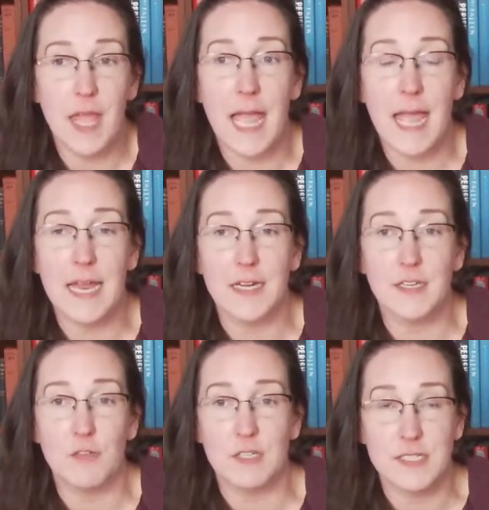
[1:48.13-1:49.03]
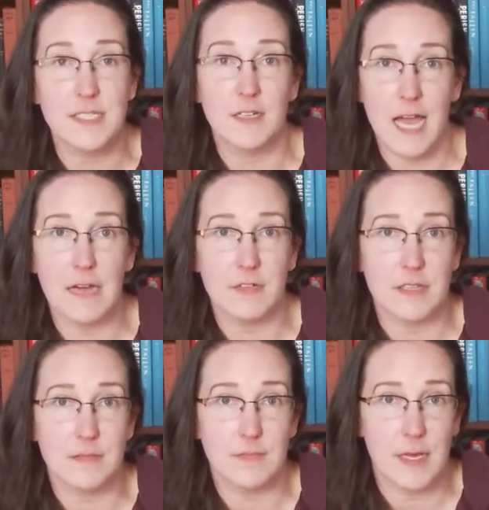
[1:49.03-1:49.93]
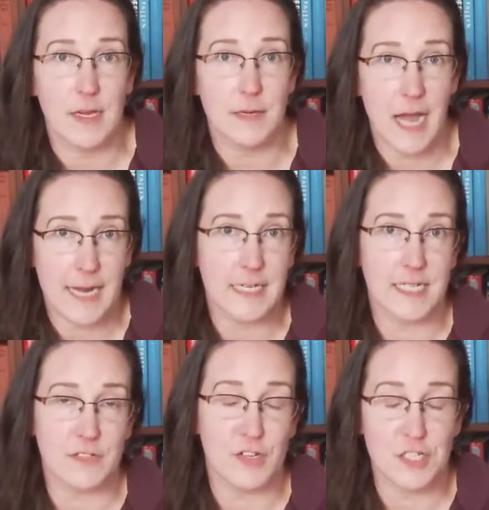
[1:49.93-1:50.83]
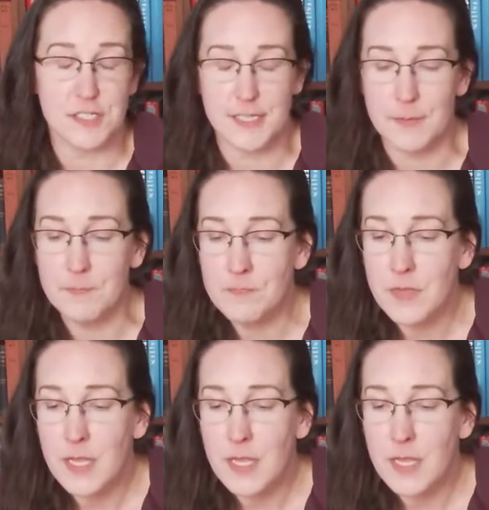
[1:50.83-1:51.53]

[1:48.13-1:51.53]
and you can still have an iodine deficiency.